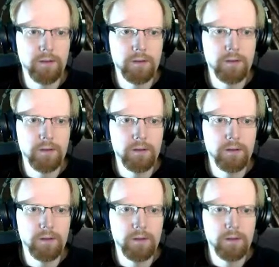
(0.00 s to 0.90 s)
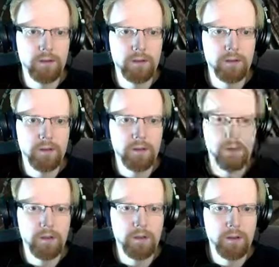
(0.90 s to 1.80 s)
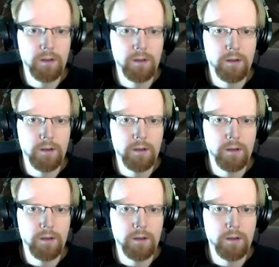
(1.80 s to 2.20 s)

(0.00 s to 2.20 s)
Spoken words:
(silence)